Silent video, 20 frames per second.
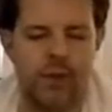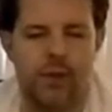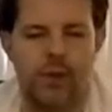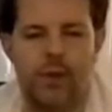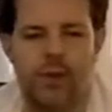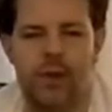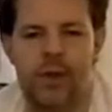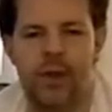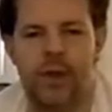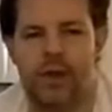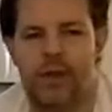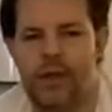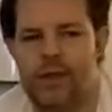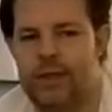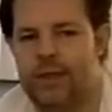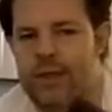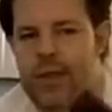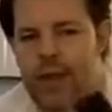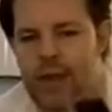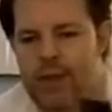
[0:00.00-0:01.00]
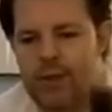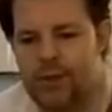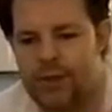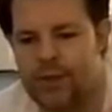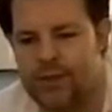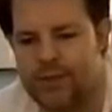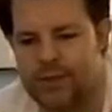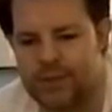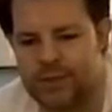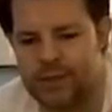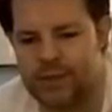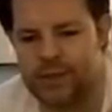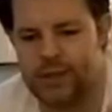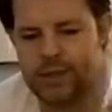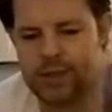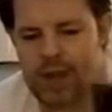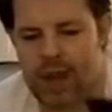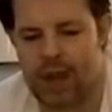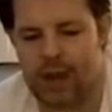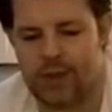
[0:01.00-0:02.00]
can easily
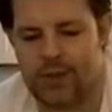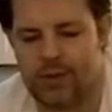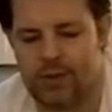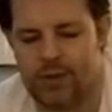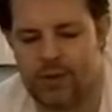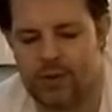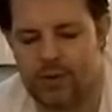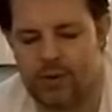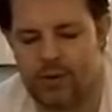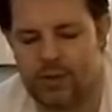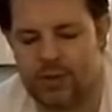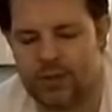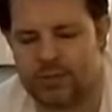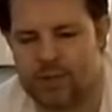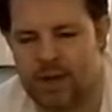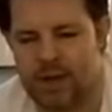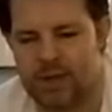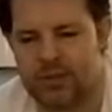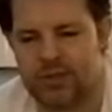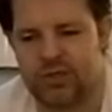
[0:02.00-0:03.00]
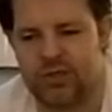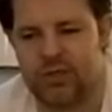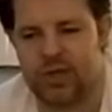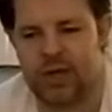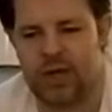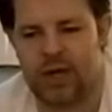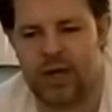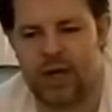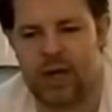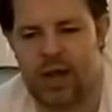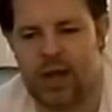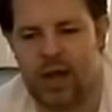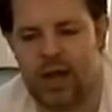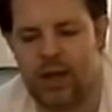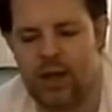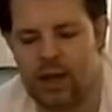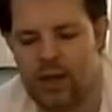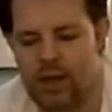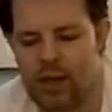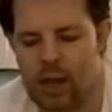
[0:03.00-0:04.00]
attack your opponent's monster,
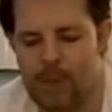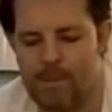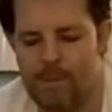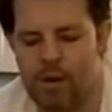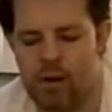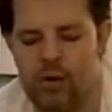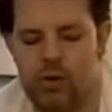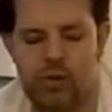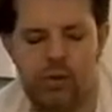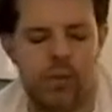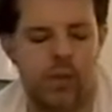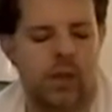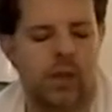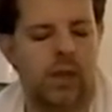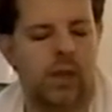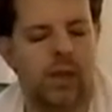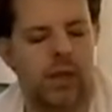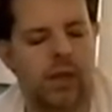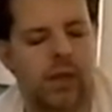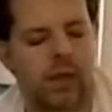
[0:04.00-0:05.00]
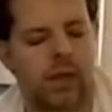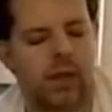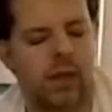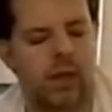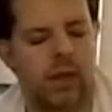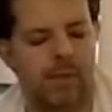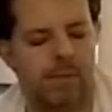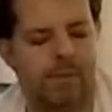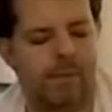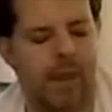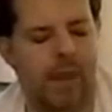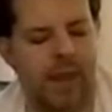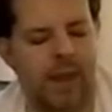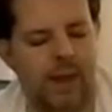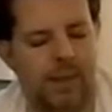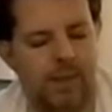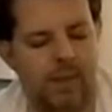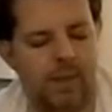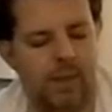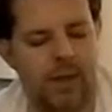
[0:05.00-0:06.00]
boom,
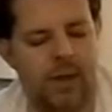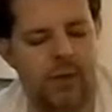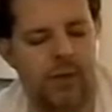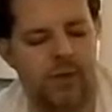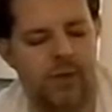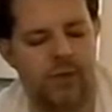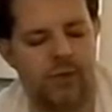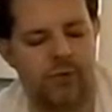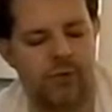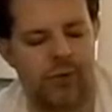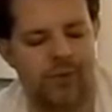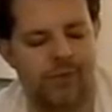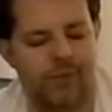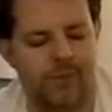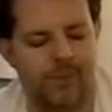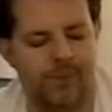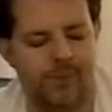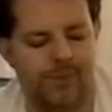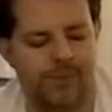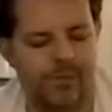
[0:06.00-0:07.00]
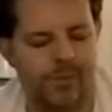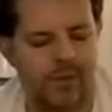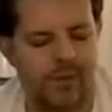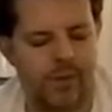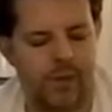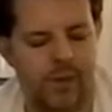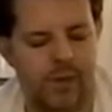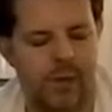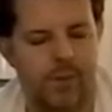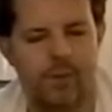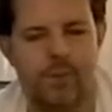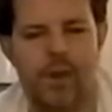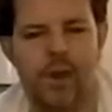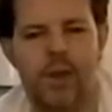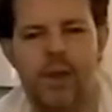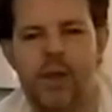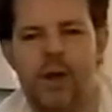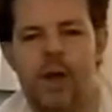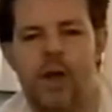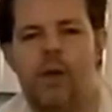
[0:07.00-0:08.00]
bam, into the grave.
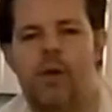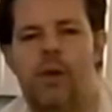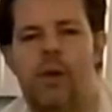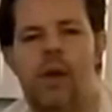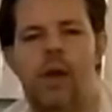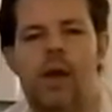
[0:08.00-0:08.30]
But, no